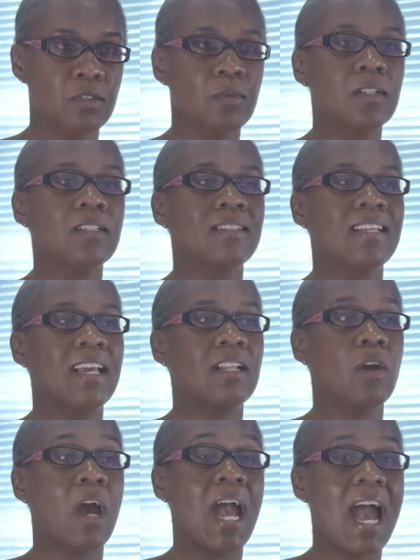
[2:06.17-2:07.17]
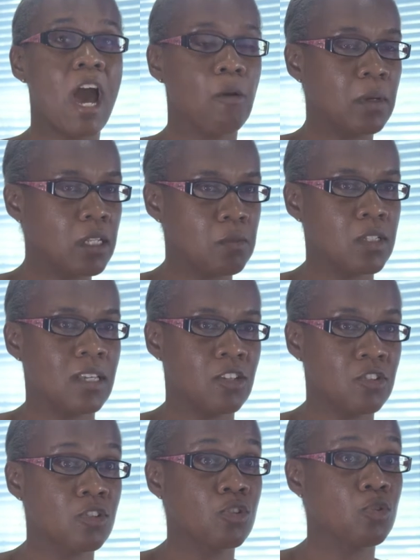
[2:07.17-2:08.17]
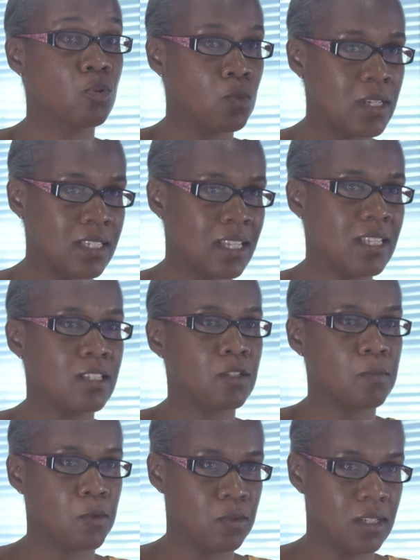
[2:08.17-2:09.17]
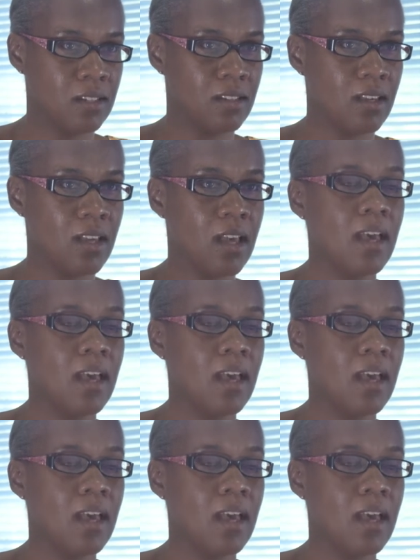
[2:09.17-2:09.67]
to understand how many mutations do we see in this protein,